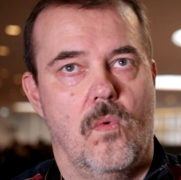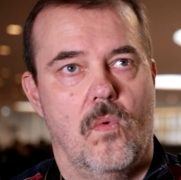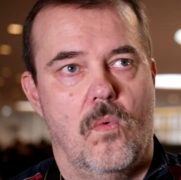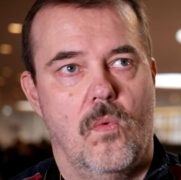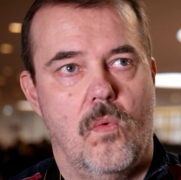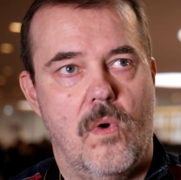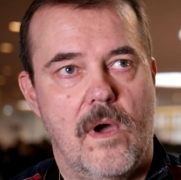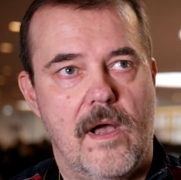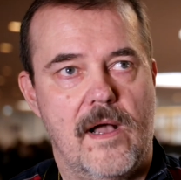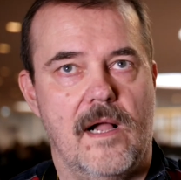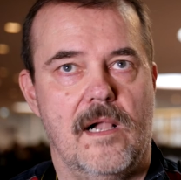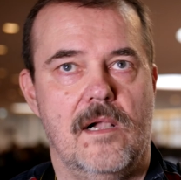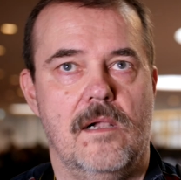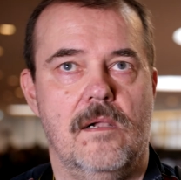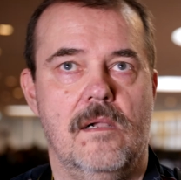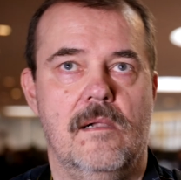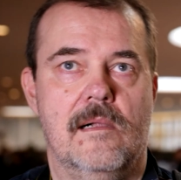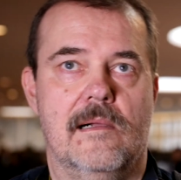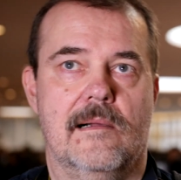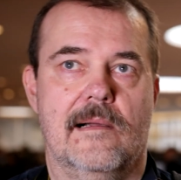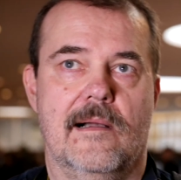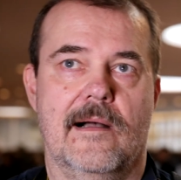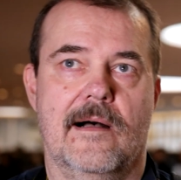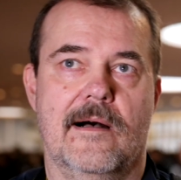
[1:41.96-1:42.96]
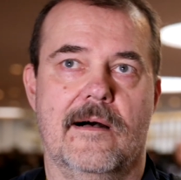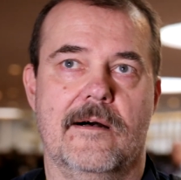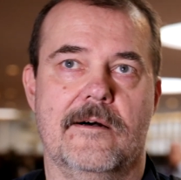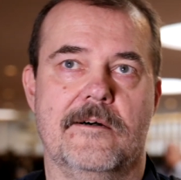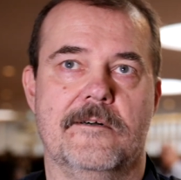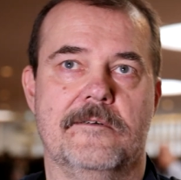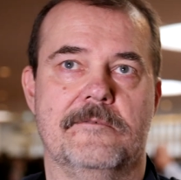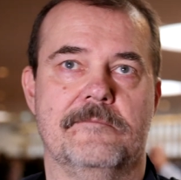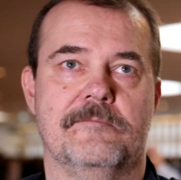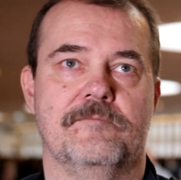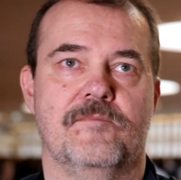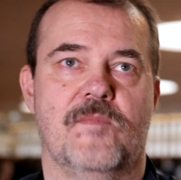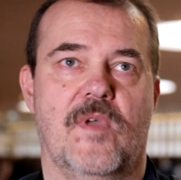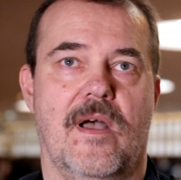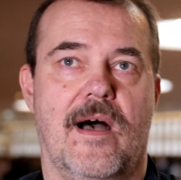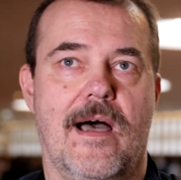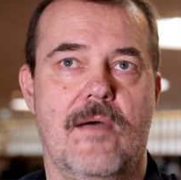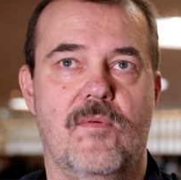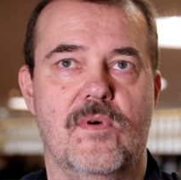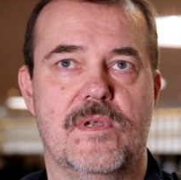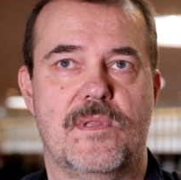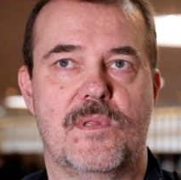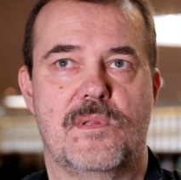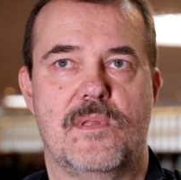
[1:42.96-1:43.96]
Well, I
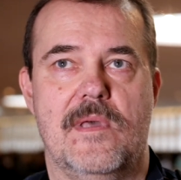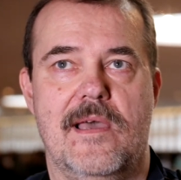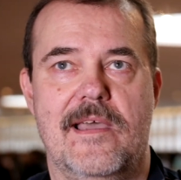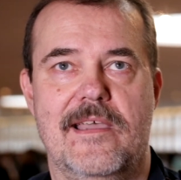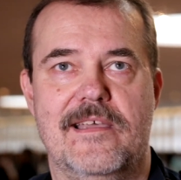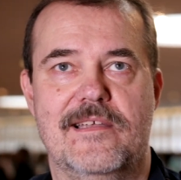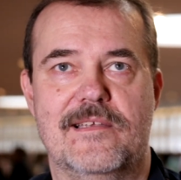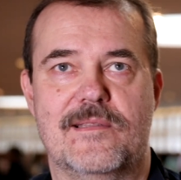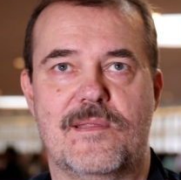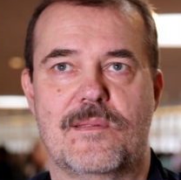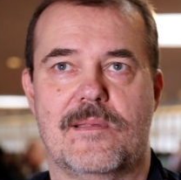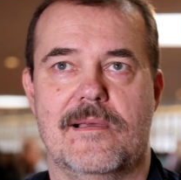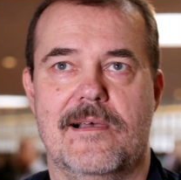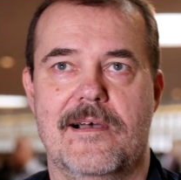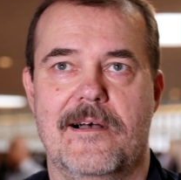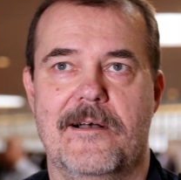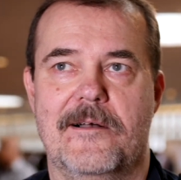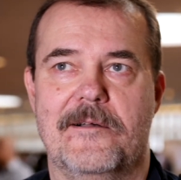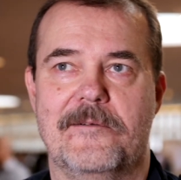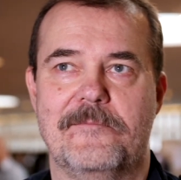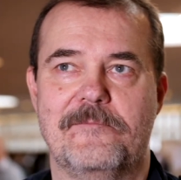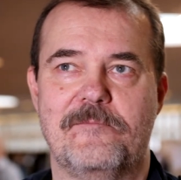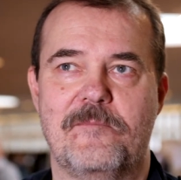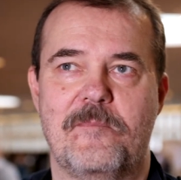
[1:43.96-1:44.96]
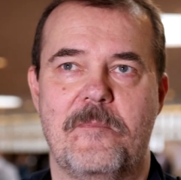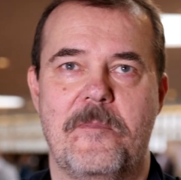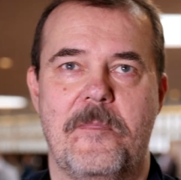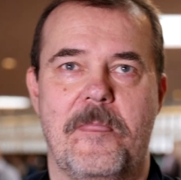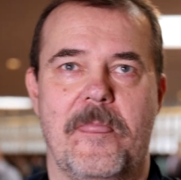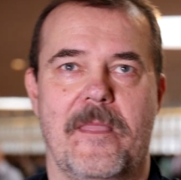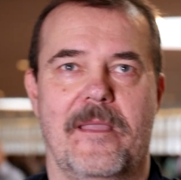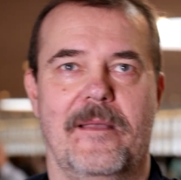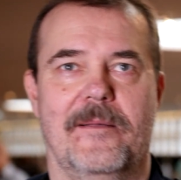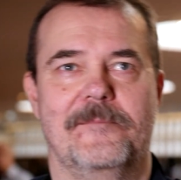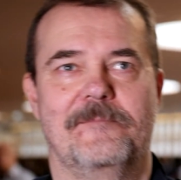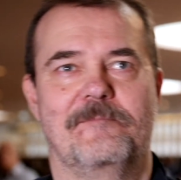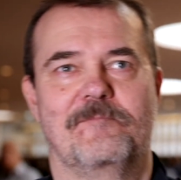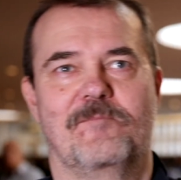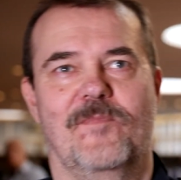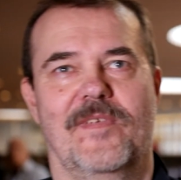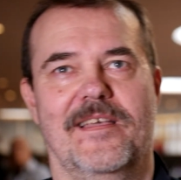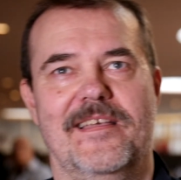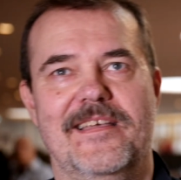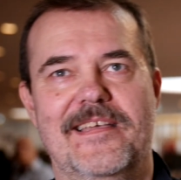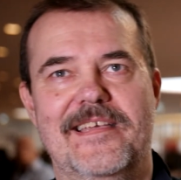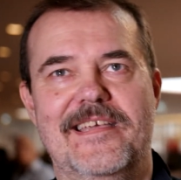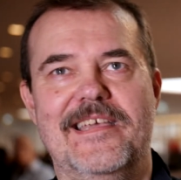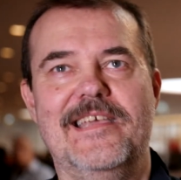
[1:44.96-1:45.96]
would say it's
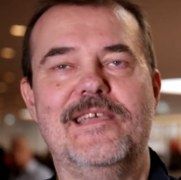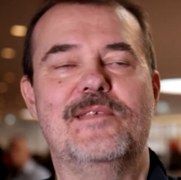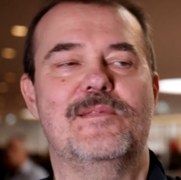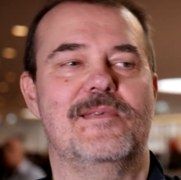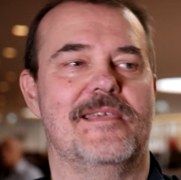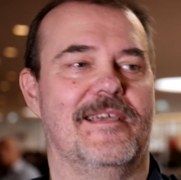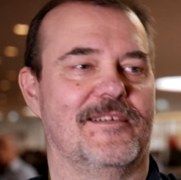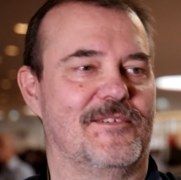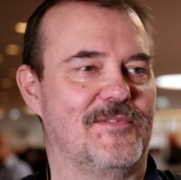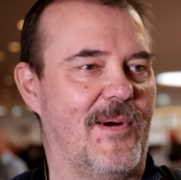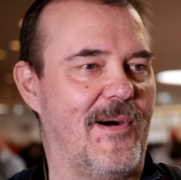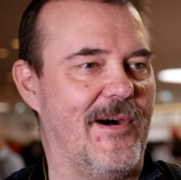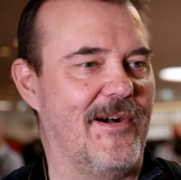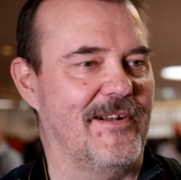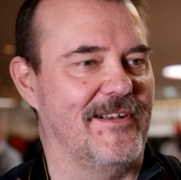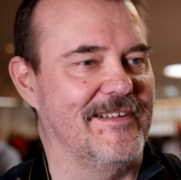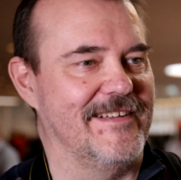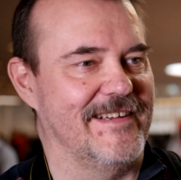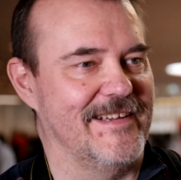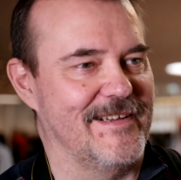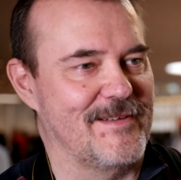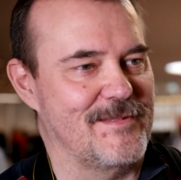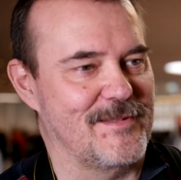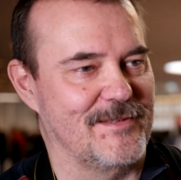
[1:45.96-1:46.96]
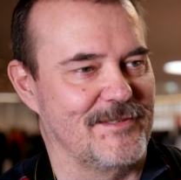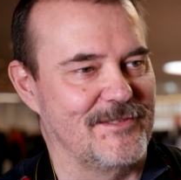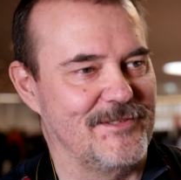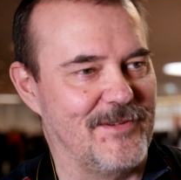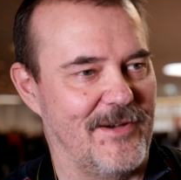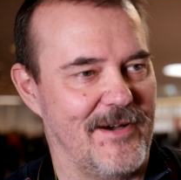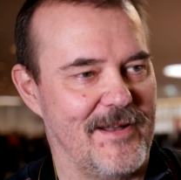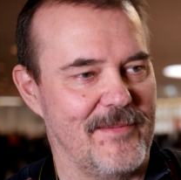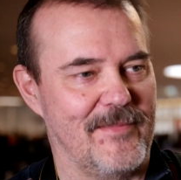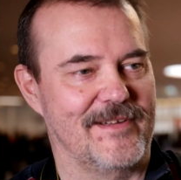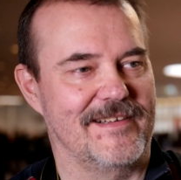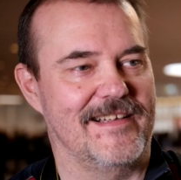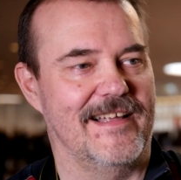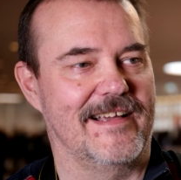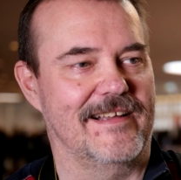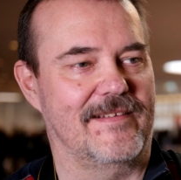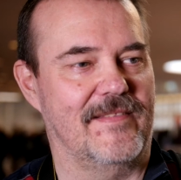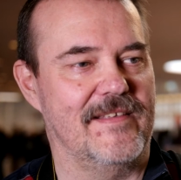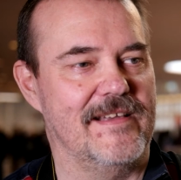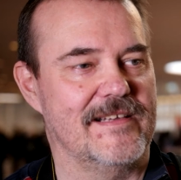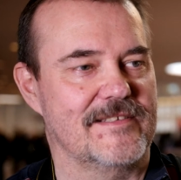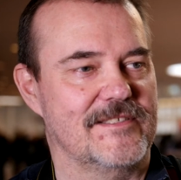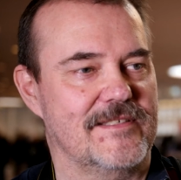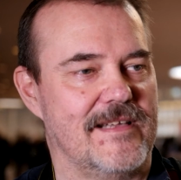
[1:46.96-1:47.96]
easier to organize a tournament
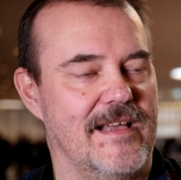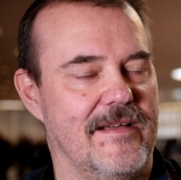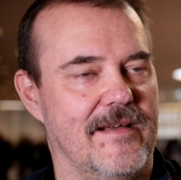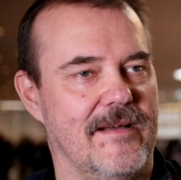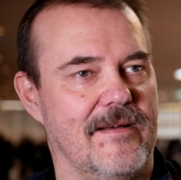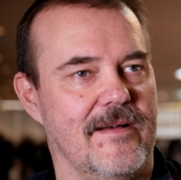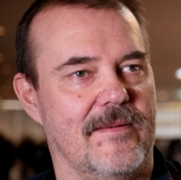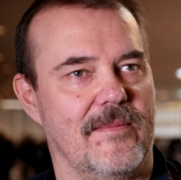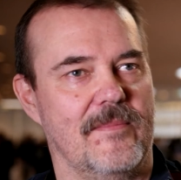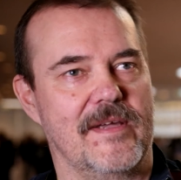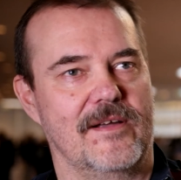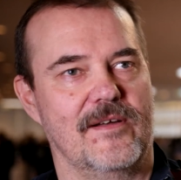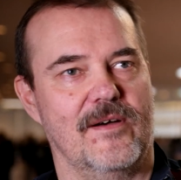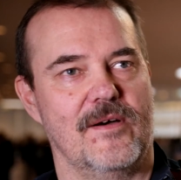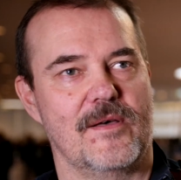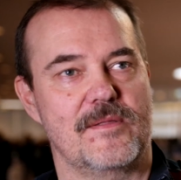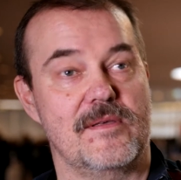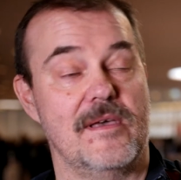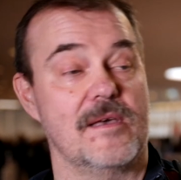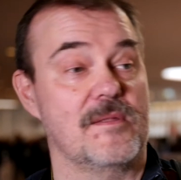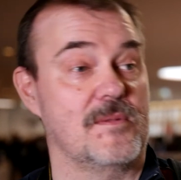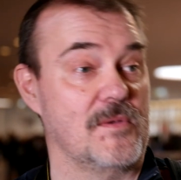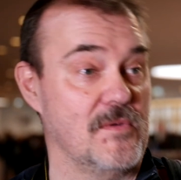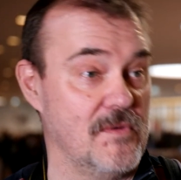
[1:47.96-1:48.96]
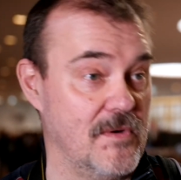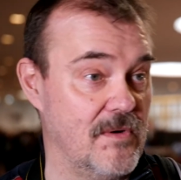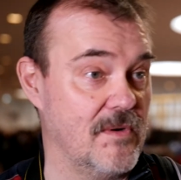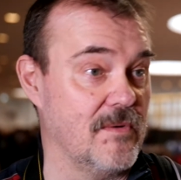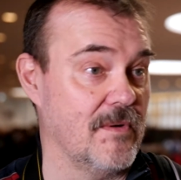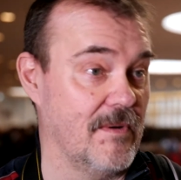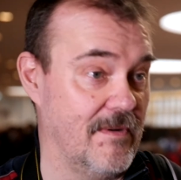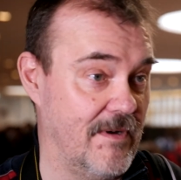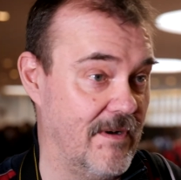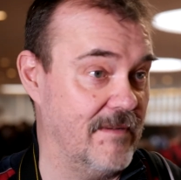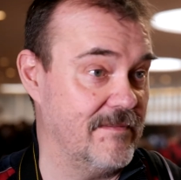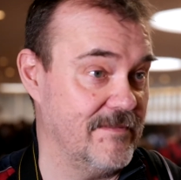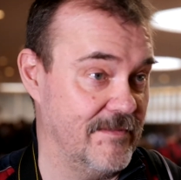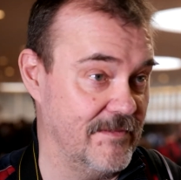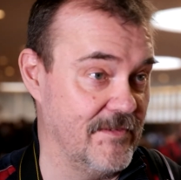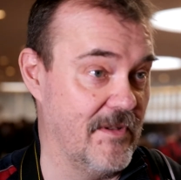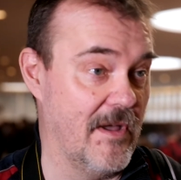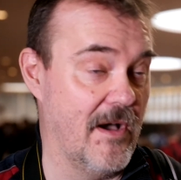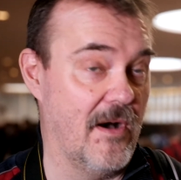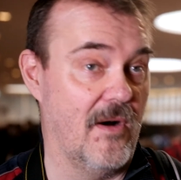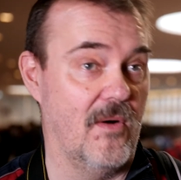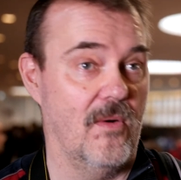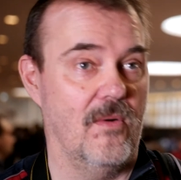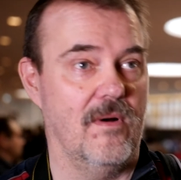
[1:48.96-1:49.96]
like this because, as you
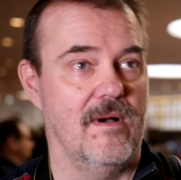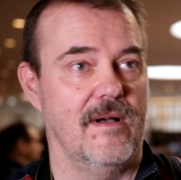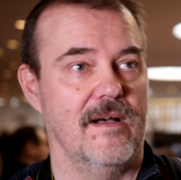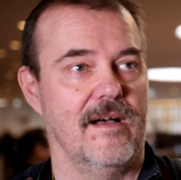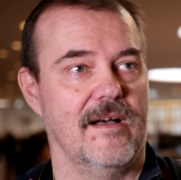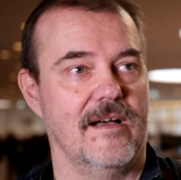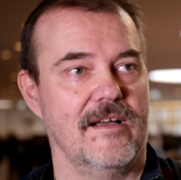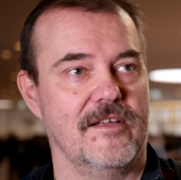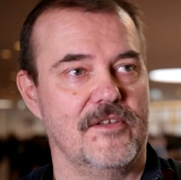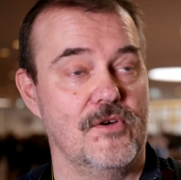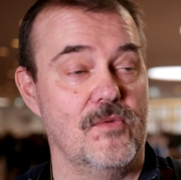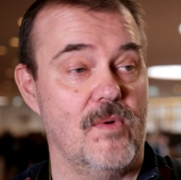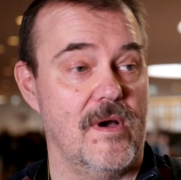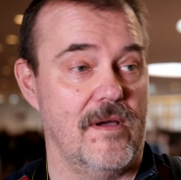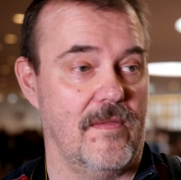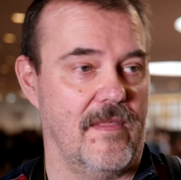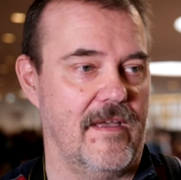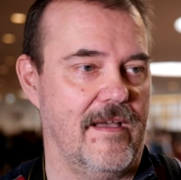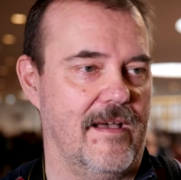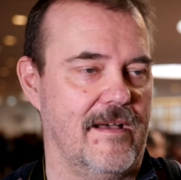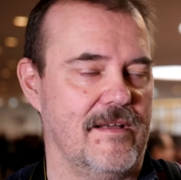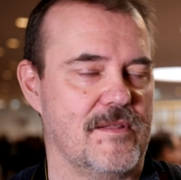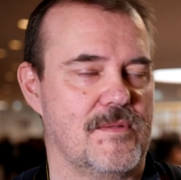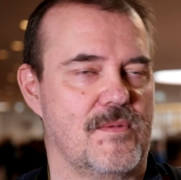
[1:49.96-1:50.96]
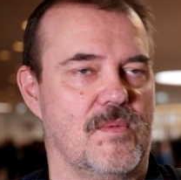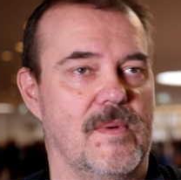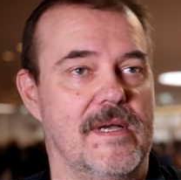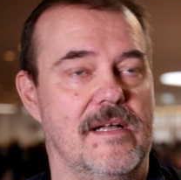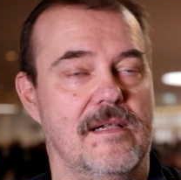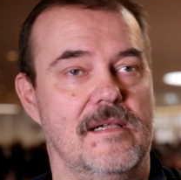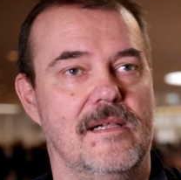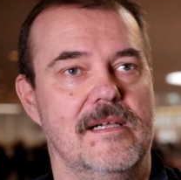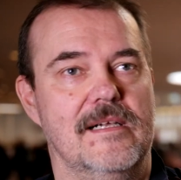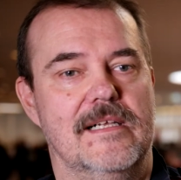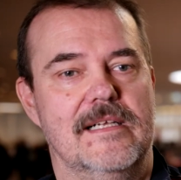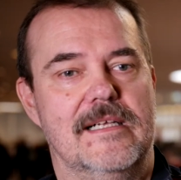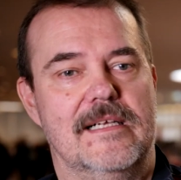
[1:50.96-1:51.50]
know, you were there as well.